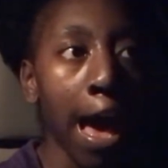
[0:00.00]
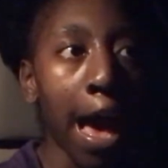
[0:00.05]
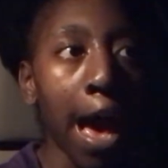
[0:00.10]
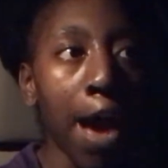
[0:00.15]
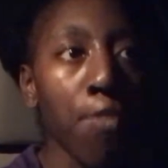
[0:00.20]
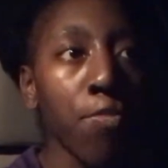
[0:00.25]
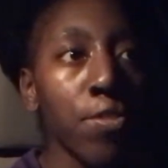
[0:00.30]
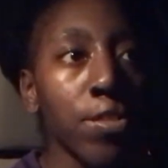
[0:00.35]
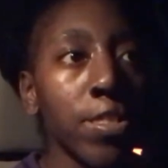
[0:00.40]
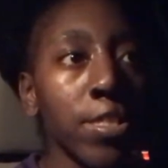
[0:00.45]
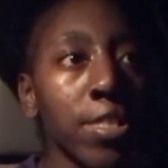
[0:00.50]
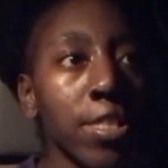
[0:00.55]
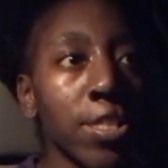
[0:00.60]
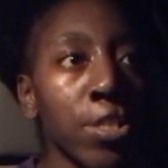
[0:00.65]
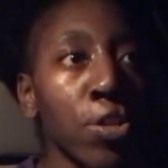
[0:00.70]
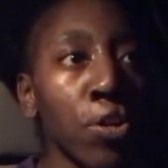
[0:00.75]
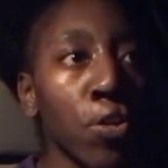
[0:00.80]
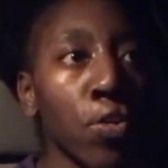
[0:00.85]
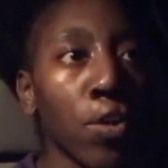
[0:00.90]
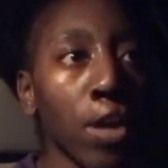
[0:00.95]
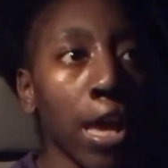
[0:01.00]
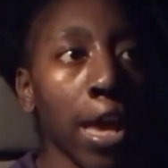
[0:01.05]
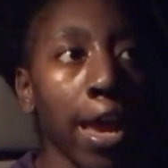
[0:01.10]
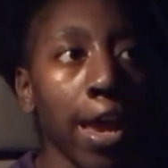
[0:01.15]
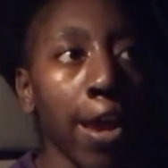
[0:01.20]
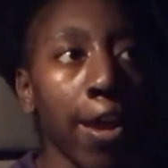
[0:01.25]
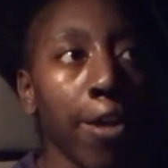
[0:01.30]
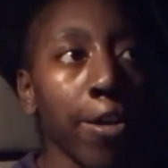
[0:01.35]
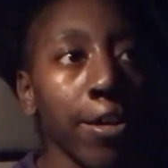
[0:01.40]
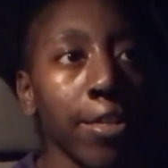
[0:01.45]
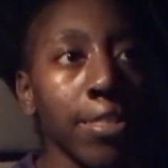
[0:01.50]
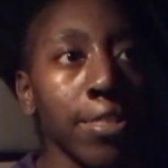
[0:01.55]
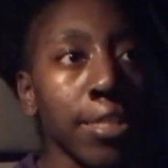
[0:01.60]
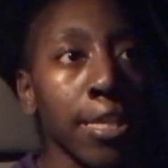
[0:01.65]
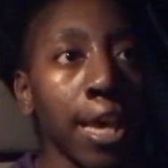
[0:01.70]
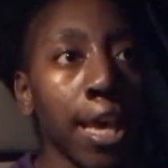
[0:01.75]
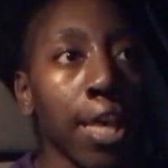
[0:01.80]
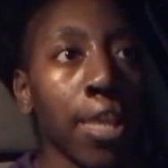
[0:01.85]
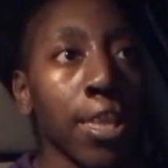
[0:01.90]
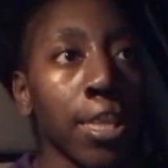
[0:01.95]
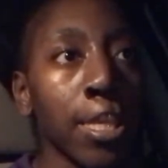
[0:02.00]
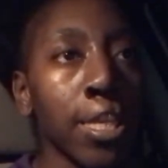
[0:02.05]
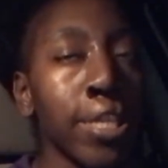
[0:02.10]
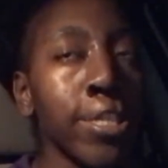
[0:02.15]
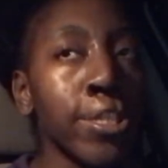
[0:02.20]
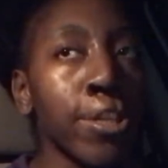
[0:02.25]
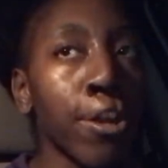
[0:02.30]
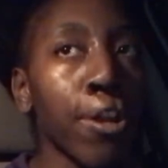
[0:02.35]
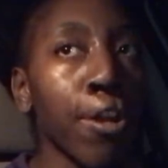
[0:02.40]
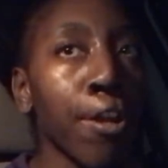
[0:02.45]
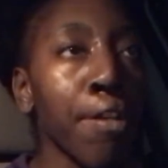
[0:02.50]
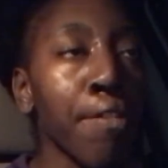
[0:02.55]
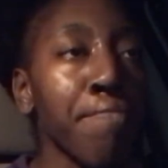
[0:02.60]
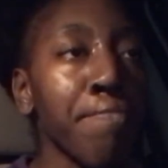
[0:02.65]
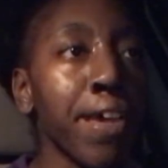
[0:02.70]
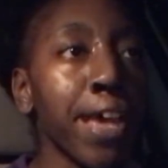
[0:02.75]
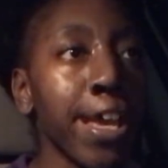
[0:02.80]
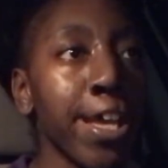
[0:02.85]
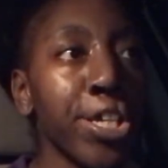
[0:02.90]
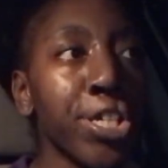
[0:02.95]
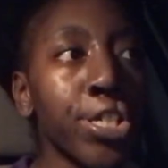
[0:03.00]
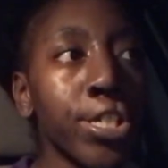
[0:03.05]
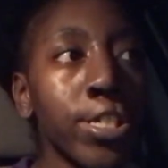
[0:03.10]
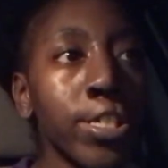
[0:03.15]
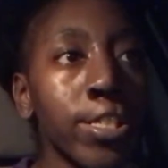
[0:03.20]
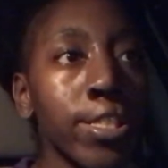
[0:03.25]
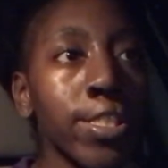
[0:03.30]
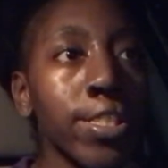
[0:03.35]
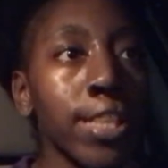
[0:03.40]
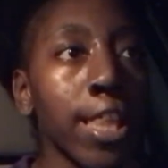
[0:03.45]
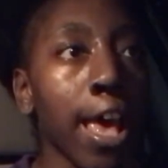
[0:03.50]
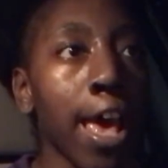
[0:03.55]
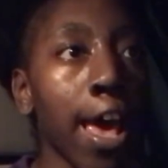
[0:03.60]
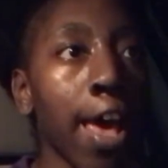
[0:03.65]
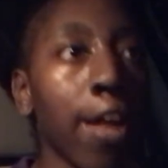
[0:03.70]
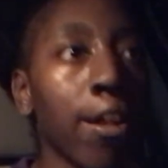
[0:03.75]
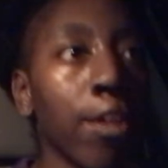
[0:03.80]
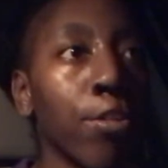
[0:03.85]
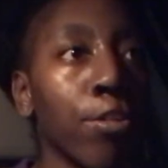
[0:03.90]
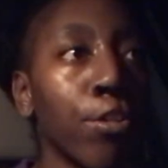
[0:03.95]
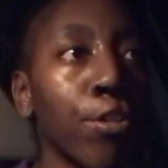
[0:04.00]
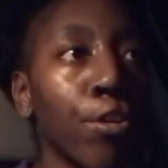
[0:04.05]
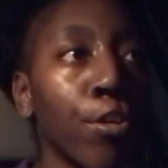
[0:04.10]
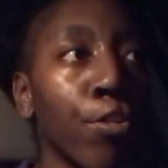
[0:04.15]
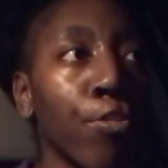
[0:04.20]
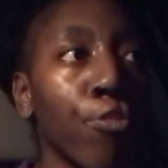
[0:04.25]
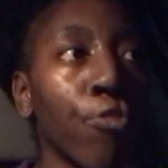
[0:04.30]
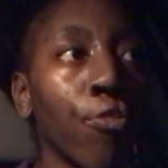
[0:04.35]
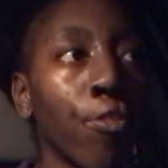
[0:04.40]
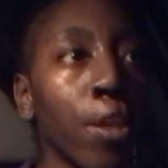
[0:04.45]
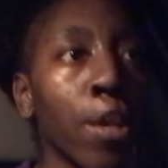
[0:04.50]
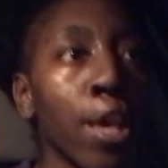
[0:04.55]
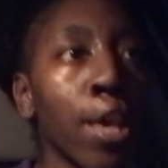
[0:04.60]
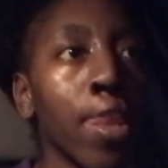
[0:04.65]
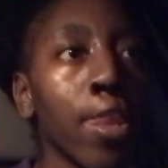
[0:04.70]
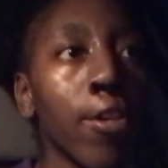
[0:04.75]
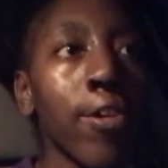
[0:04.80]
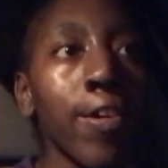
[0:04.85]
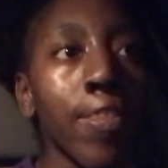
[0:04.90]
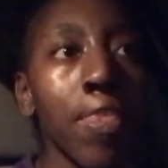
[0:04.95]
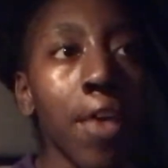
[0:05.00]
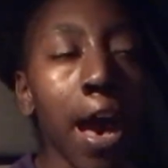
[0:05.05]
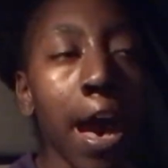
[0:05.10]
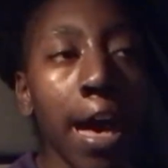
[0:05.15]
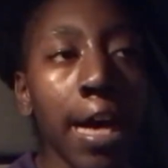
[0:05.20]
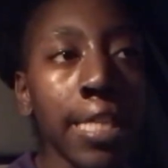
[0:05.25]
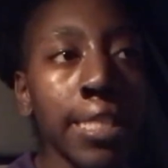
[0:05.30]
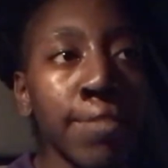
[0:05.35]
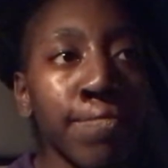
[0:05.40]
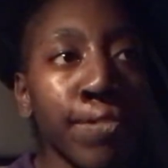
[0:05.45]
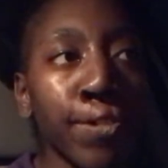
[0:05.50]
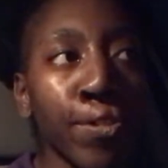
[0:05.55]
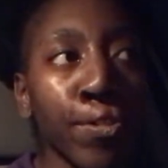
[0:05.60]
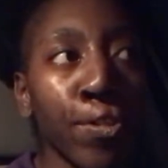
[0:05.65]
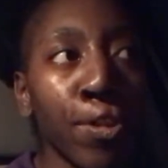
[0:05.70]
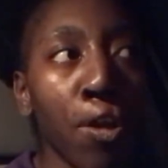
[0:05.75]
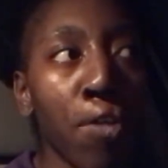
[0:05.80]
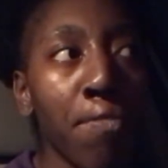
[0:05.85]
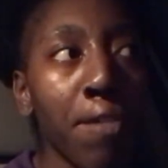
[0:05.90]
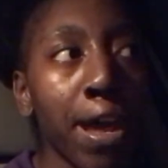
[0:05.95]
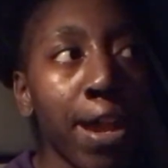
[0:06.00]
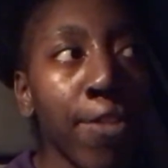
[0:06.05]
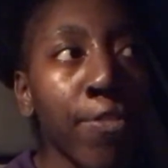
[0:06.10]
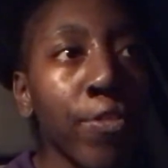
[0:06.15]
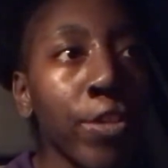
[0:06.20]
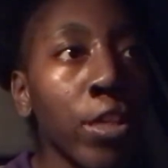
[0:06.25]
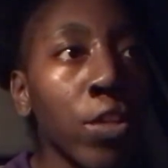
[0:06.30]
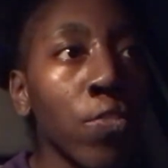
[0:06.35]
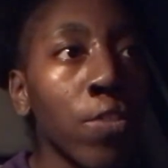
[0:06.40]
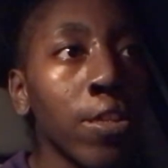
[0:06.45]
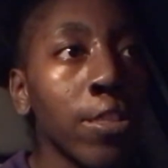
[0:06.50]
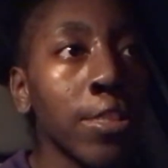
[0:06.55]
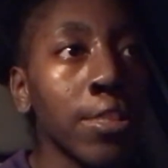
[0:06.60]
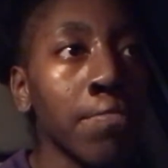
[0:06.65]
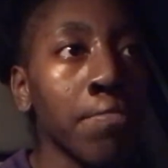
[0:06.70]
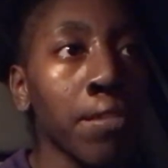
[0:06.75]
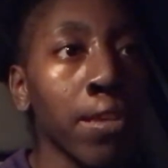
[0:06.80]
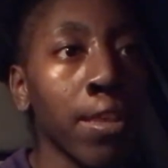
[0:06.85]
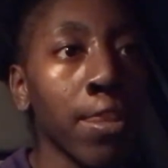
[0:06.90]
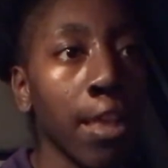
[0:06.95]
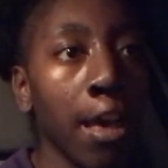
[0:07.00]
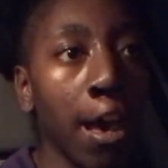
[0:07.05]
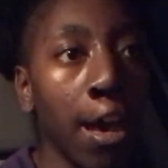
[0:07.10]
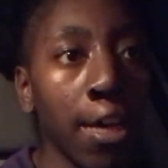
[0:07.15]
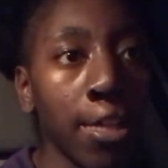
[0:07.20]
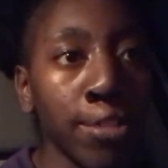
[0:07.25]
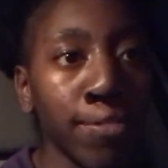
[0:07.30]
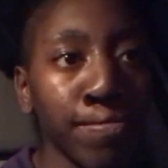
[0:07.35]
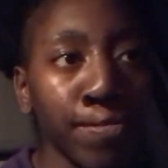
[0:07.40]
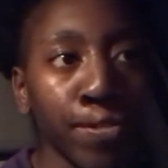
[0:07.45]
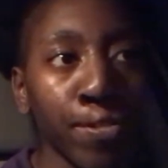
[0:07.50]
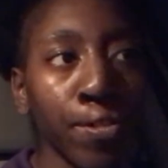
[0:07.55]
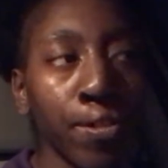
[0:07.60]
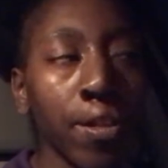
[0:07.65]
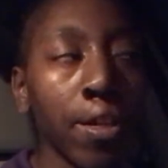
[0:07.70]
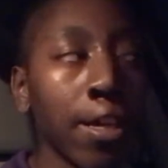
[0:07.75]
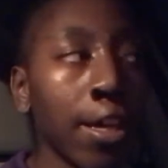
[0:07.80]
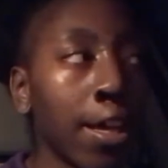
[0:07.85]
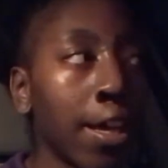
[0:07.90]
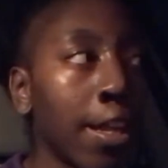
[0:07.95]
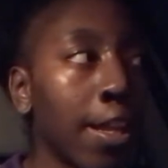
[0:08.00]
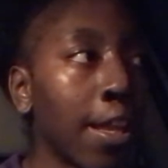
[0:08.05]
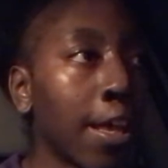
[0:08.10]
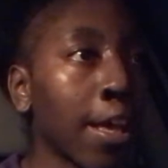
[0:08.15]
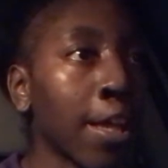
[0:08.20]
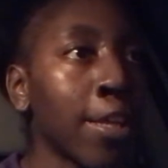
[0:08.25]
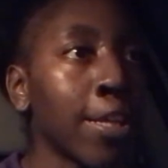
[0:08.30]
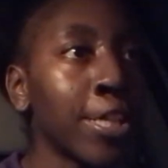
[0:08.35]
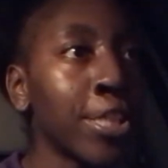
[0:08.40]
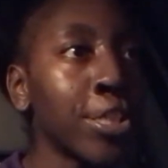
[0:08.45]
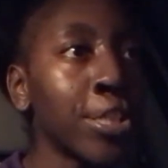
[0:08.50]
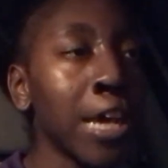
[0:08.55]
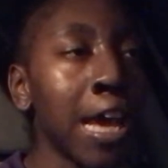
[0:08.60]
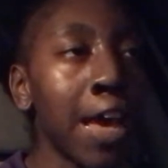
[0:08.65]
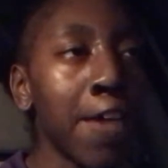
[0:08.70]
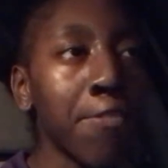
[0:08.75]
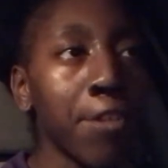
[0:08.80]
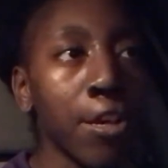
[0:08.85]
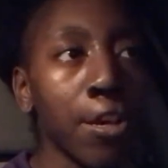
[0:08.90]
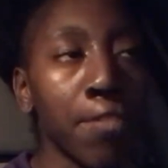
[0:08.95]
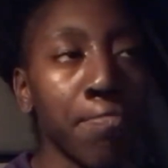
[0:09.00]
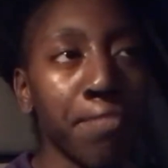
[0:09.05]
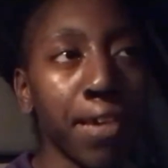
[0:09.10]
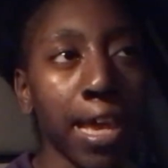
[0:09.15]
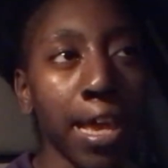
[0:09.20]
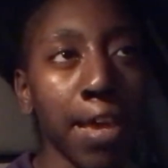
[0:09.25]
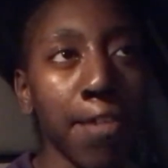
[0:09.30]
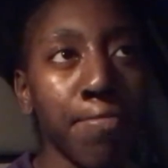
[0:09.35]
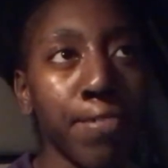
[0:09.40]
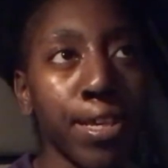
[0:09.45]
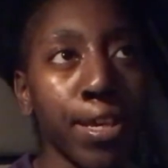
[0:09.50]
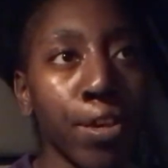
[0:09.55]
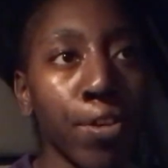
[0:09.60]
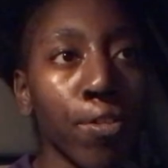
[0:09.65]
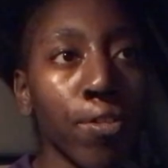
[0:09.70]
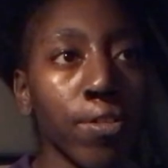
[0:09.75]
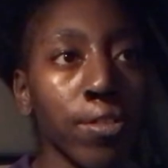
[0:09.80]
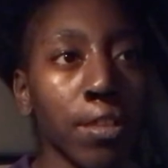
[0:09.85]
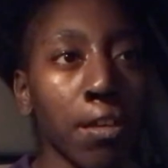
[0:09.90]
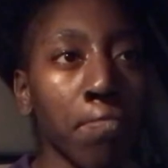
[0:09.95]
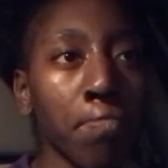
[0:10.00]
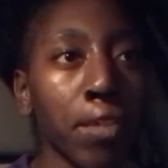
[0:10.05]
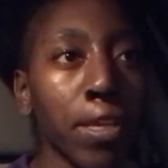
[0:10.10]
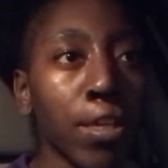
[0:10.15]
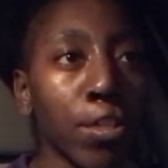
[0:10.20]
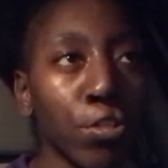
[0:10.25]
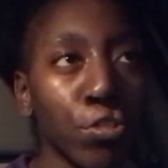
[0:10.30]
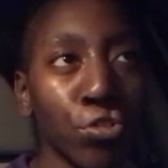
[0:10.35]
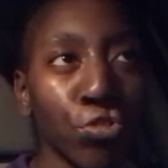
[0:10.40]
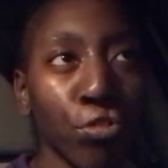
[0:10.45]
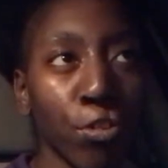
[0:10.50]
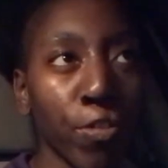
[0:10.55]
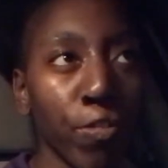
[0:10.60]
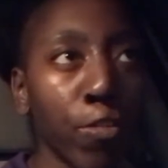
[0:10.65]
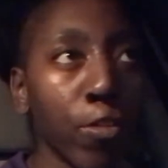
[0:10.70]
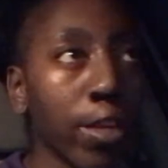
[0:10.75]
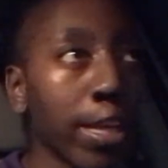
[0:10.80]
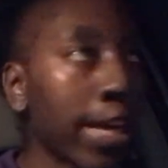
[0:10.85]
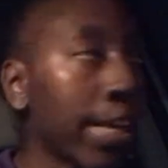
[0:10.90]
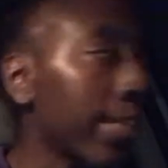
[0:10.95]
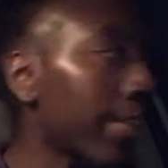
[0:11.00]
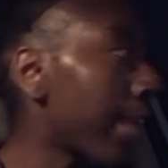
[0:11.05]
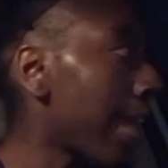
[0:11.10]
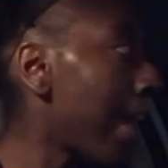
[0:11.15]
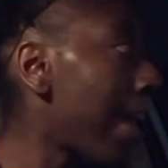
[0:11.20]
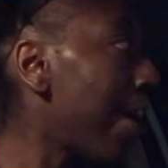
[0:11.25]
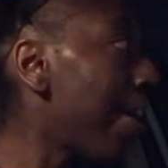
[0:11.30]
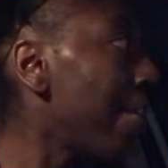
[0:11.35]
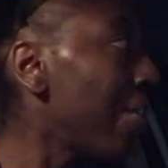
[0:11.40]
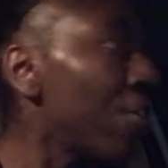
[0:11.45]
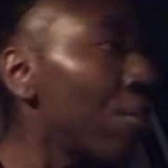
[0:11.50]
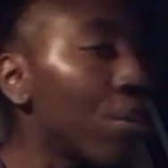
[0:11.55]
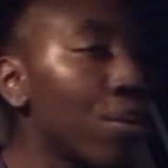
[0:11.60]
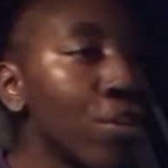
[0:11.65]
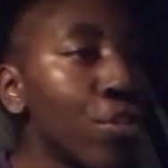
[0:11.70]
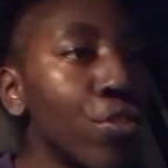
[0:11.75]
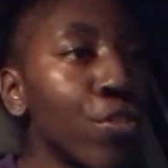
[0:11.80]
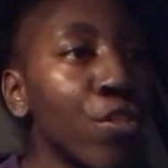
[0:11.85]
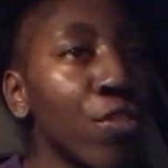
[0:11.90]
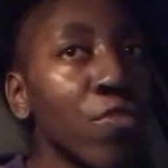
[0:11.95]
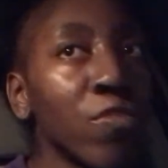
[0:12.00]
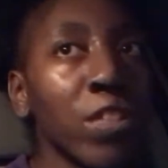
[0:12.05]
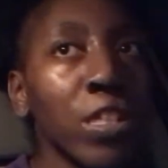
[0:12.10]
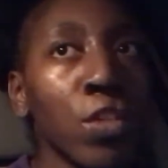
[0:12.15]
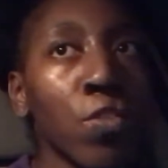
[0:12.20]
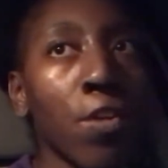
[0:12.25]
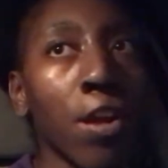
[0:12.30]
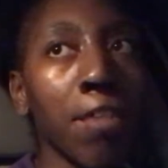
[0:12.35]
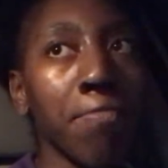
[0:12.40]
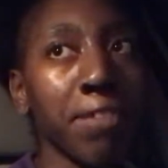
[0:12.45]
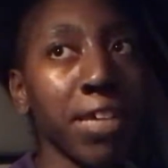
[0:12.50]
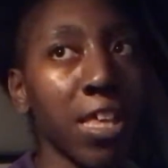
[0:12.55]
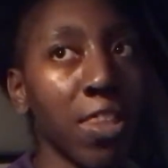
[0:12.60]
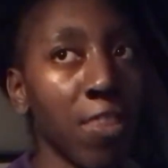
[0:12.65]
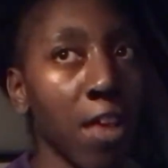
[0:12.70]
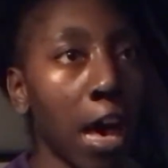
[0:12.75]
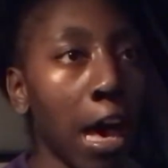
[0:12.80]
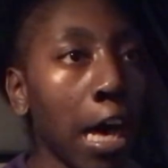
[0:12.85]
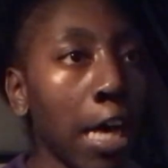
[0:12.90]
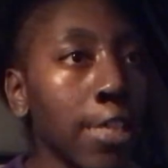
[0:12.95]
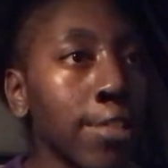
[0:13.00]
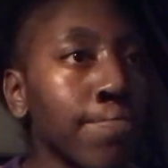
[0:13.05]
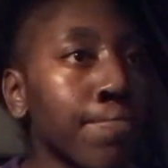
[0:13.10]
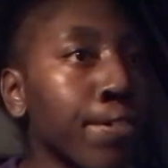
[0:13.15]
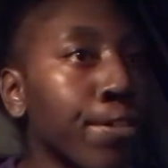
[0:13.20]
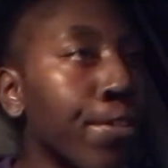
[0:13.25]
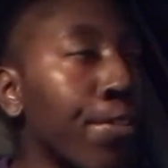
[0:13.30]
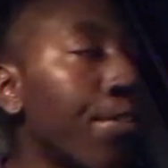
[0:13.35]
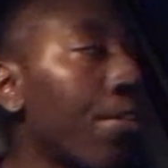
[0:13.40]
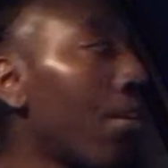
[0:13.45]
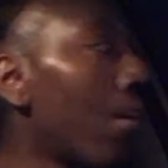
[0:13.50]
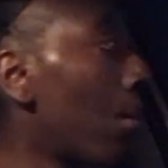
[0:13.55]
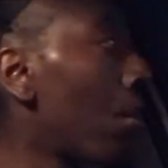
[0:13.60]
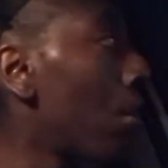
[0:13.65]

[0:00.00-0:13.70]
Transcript: I would still care, because, like, these are patients that, you know, they're in the hospital. Nobody really wants to be in the hospital. Like, unless you're having a baby or something joyful like that, you don't really want to be in the hospital.